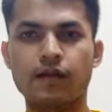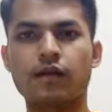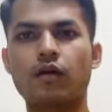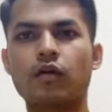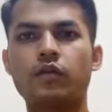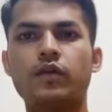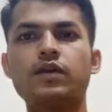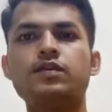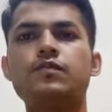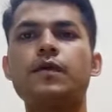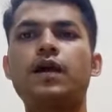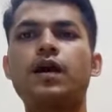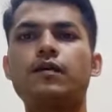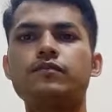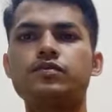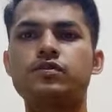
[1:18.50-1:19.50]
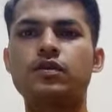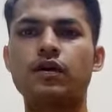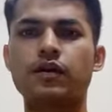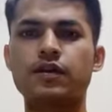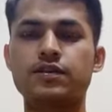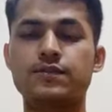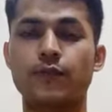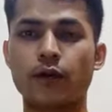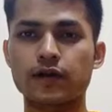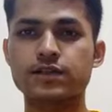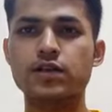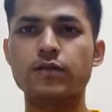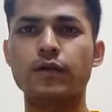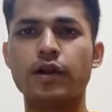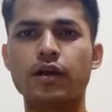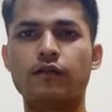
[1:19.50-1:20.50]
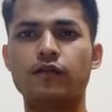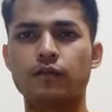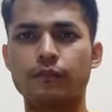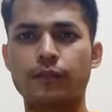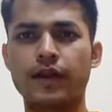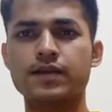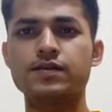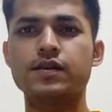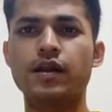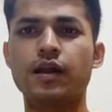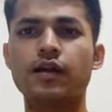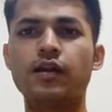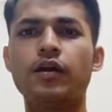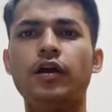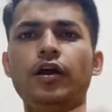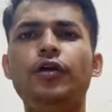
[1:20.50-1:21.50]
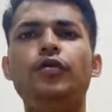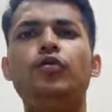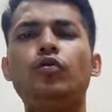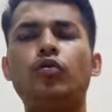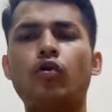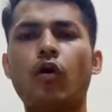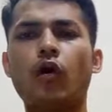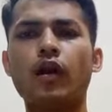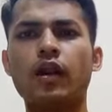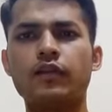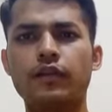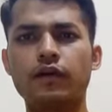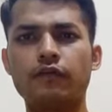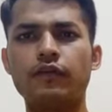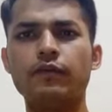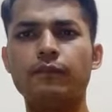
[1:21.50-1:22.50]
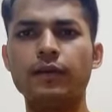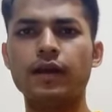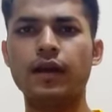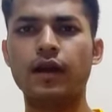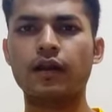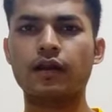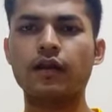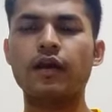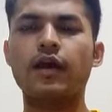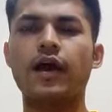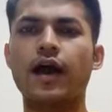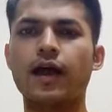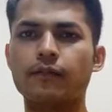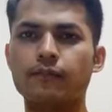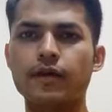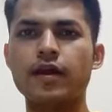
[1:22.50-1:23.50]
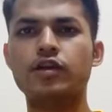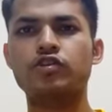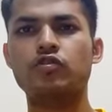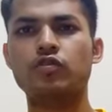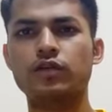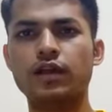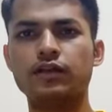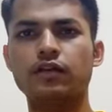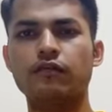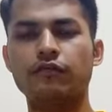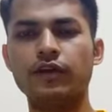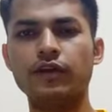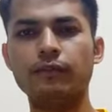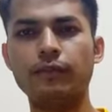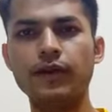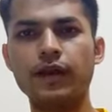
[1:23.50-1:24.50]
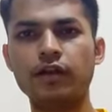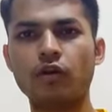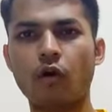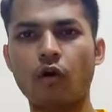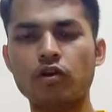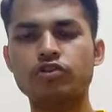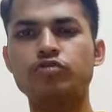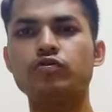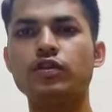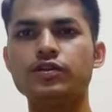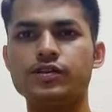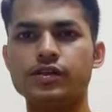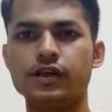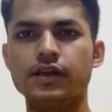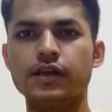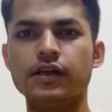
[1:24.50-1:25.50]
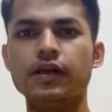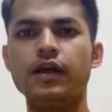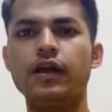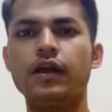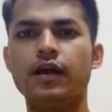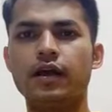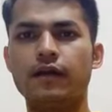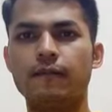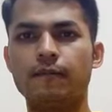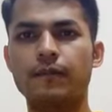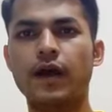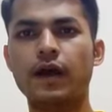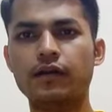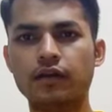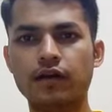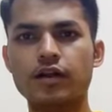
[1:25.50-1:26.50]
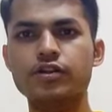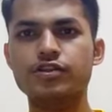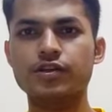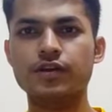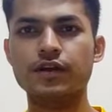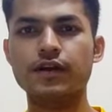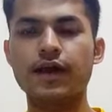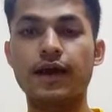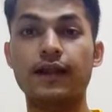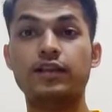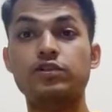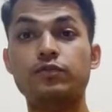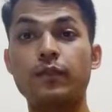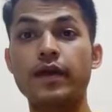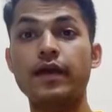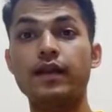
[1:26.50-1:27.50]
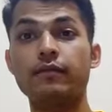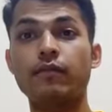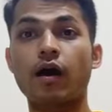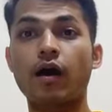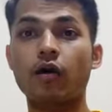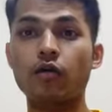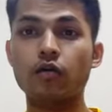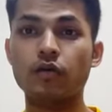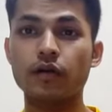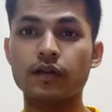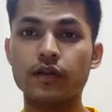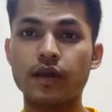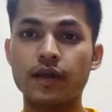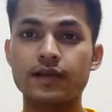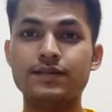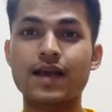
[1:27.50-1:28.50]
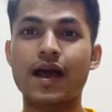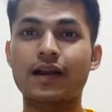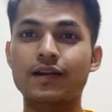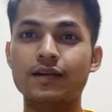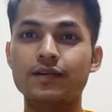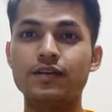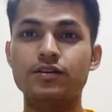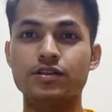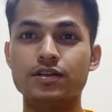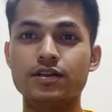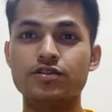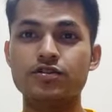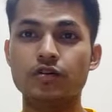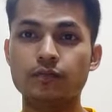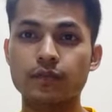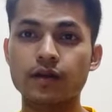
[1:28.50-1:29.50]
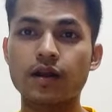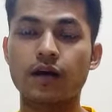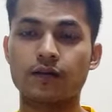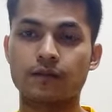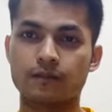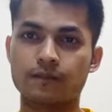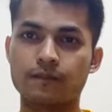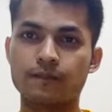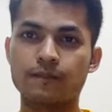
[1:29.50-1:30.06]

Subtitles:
Now, this becomes the responsibility of the president to call the VP head and make sure that the VPA talks to the GE, that current GE, and explain him how exactly the GE should be done.